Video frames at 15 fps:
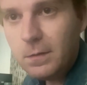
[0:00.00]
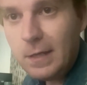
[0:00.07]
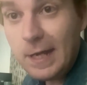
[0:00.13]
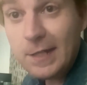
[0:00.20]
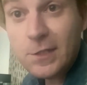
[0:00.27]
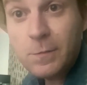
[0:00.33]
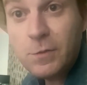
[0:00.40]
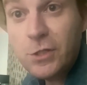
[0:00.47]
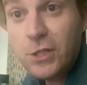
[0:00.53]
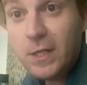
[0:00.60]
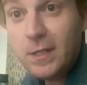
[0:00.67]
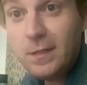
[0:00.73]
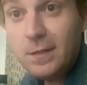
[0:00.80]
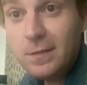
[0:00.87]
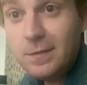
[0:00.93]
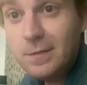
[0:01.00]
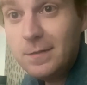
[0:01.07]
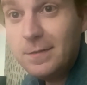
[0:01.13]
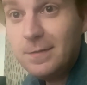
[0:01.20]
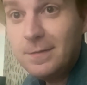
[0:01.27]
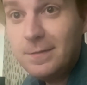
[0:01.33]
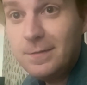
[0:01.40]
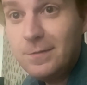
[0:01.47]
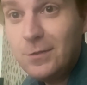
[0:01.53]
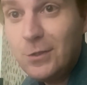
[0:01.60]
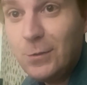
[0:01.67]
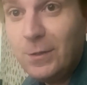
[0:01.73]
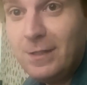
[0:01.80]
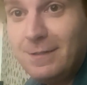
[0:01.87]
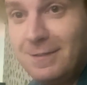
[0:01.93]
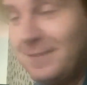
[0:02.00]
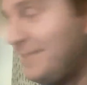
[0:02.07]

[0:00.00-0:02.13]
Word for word: add some shit to it.